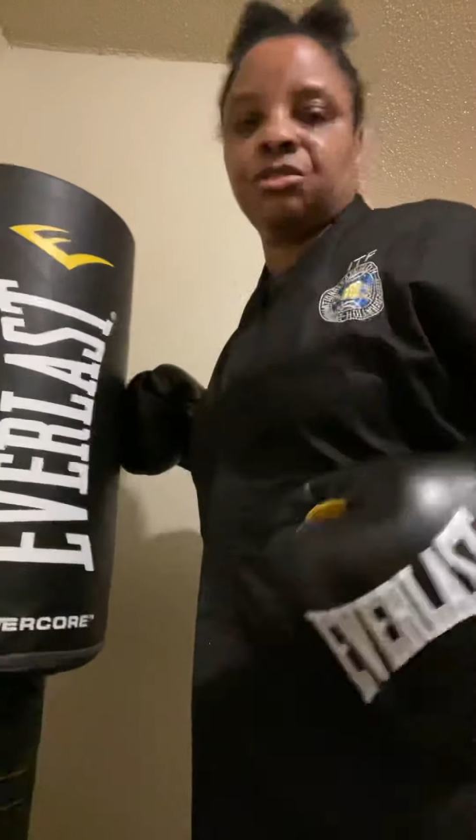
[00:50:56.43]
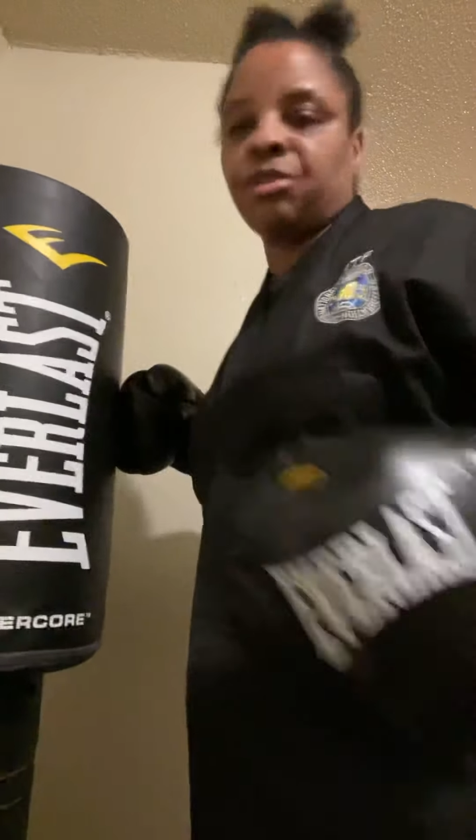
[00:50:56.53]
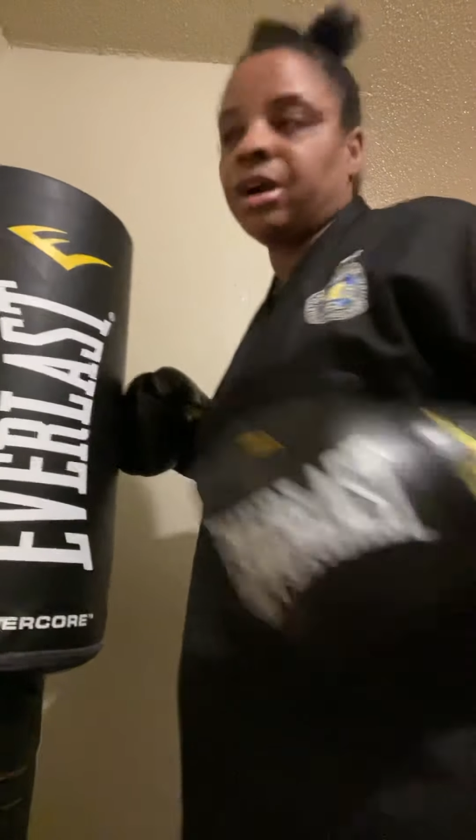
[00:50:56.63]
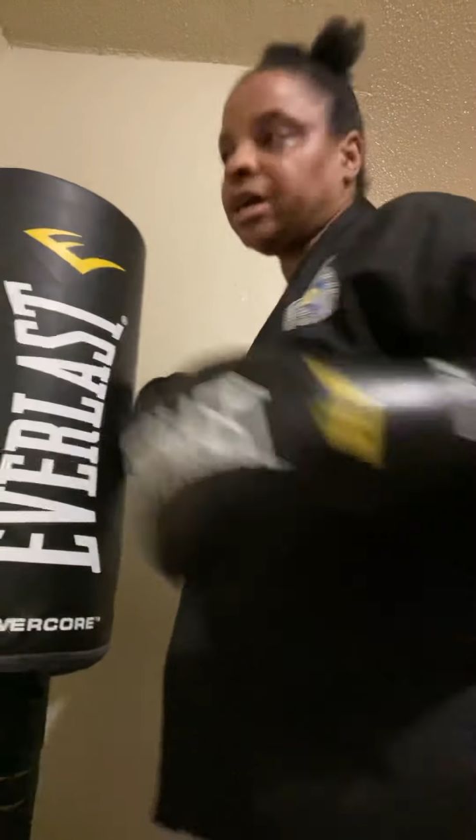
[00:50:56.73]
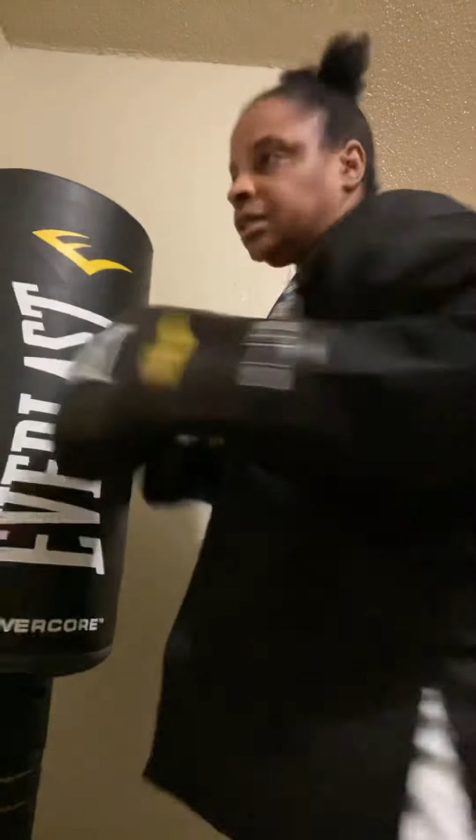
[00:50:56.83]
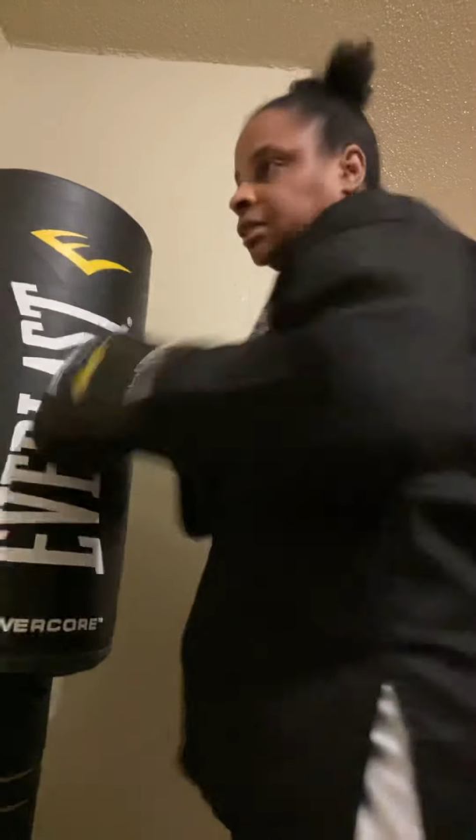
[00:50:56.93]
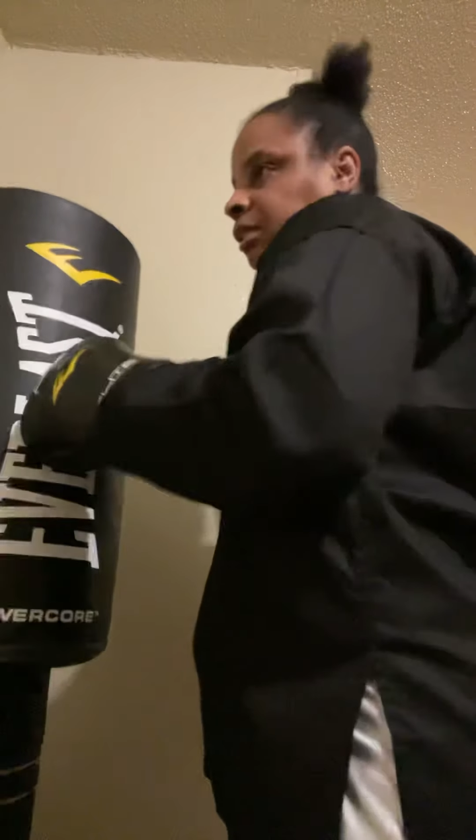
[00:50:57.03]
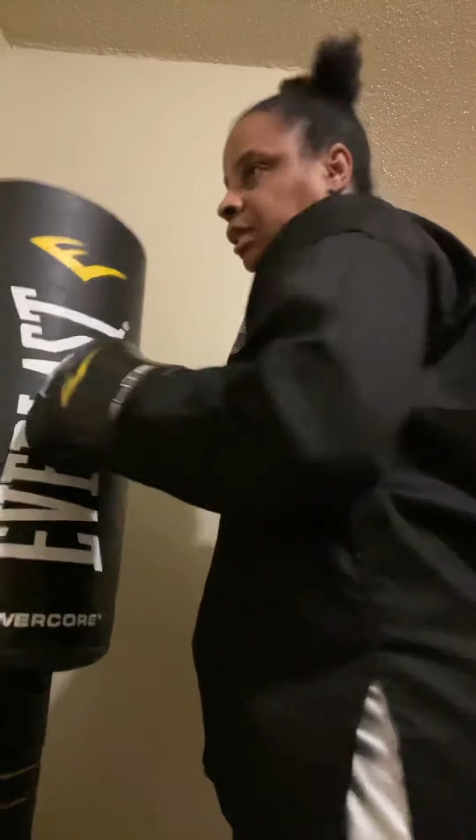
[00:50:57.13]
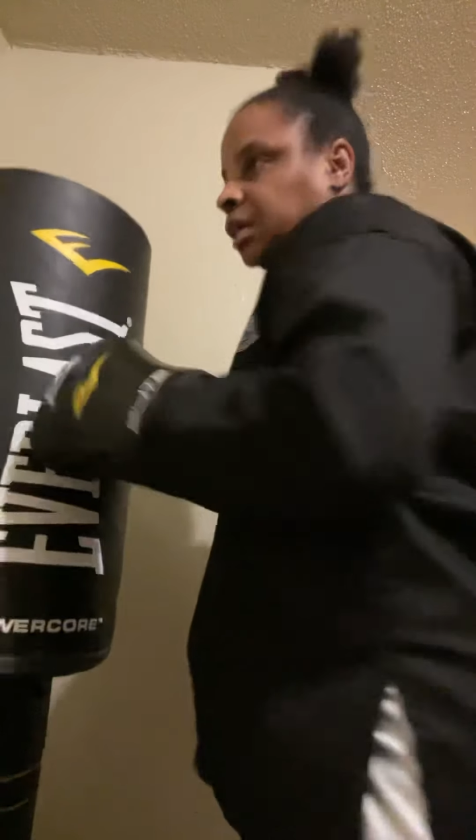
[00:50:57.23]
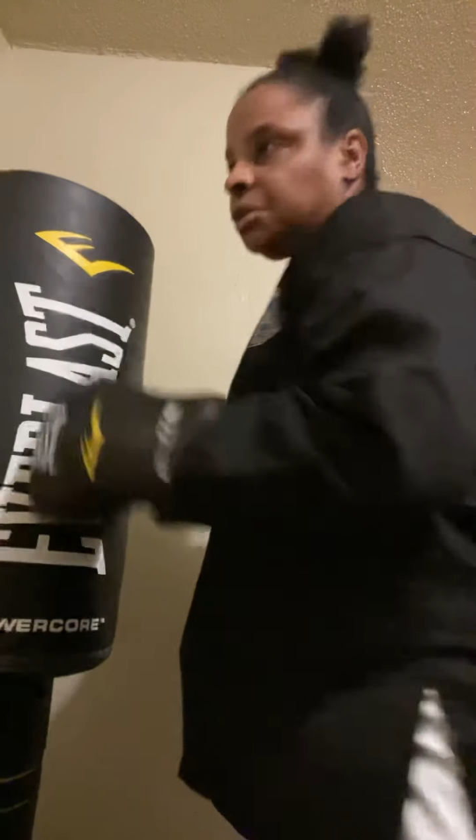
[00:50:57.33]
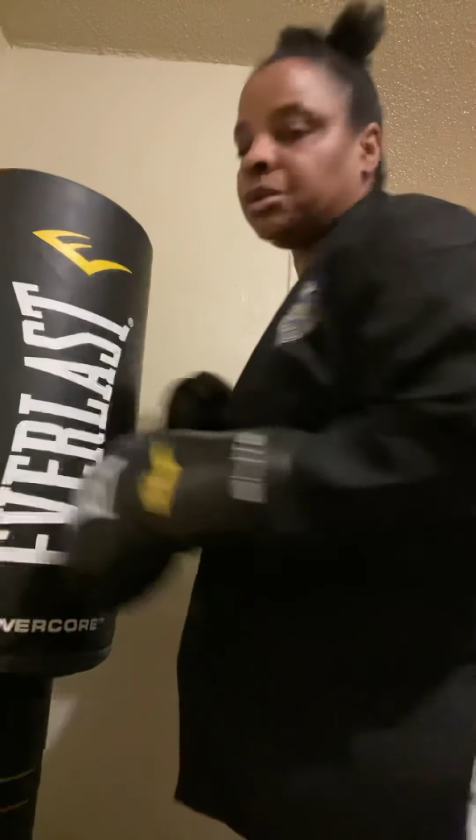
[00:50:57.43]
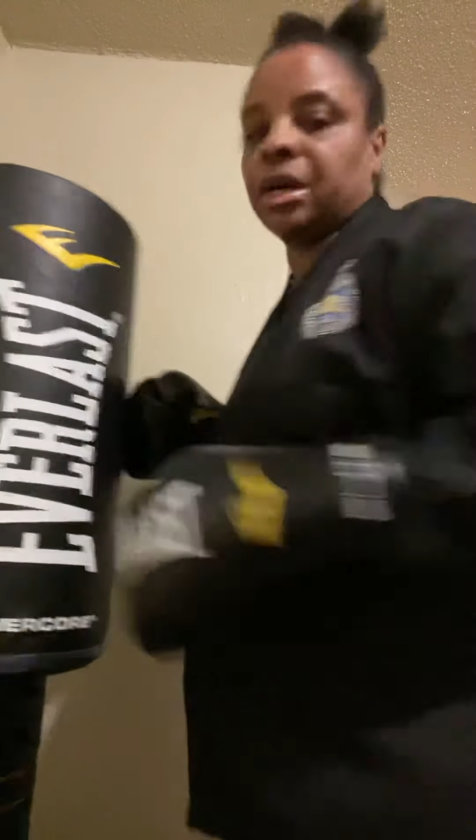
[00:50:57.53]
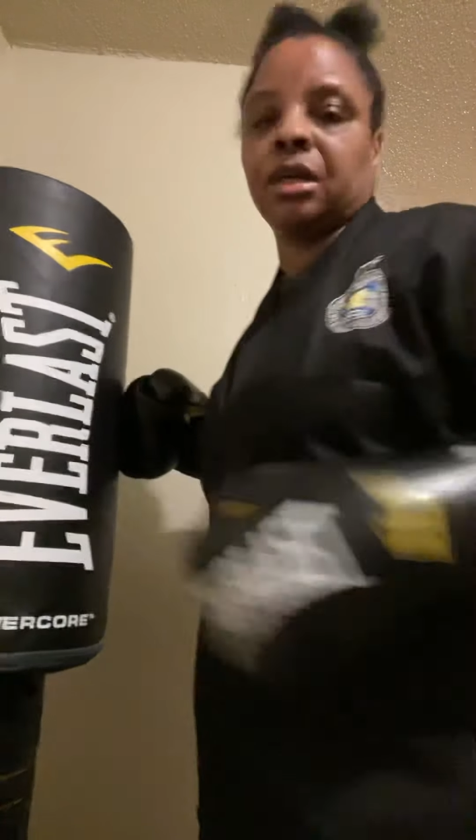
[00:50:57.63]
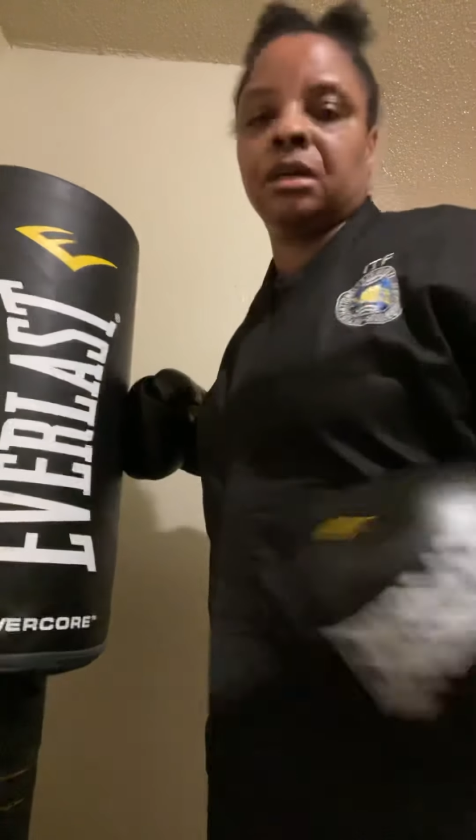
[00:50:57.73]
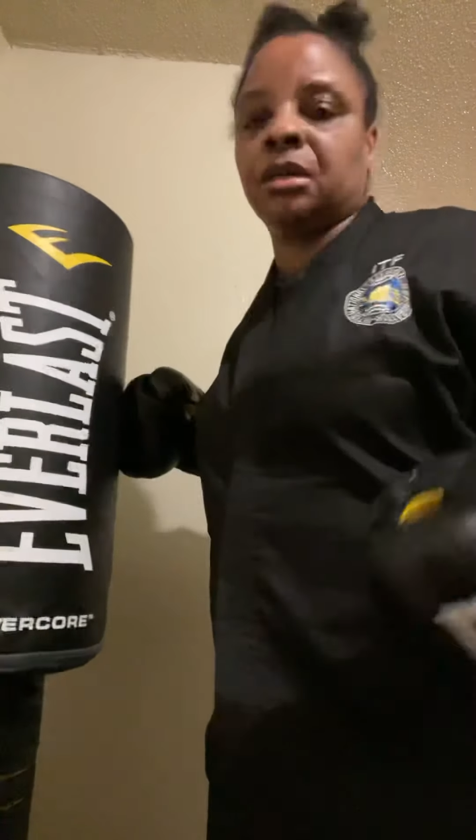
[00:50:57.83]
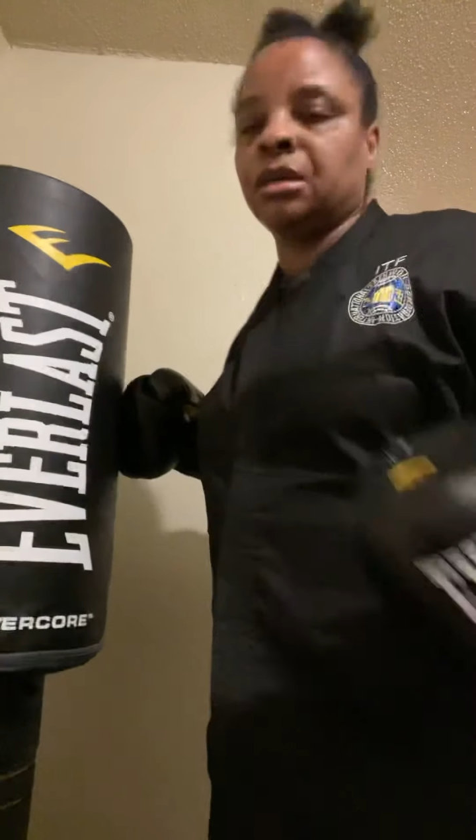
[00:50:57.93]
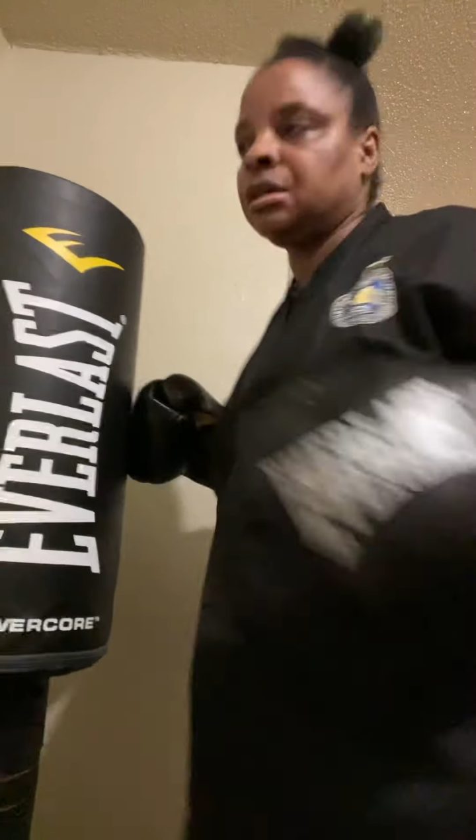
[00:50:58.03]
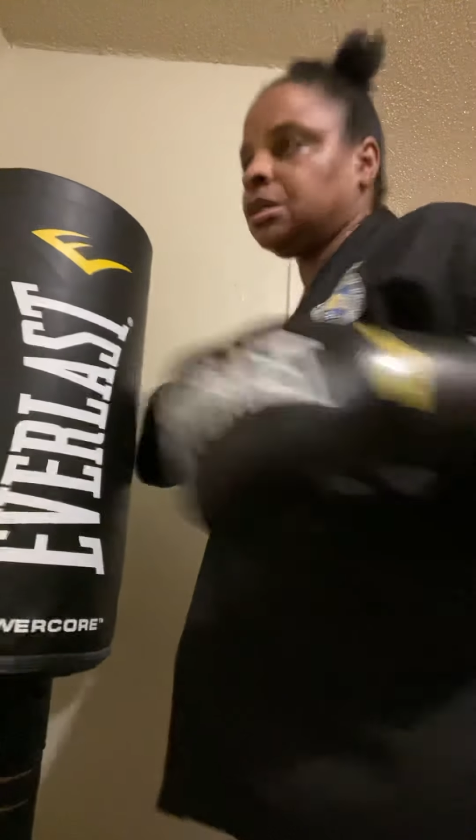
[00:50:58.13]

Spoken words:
tries, and then you got to,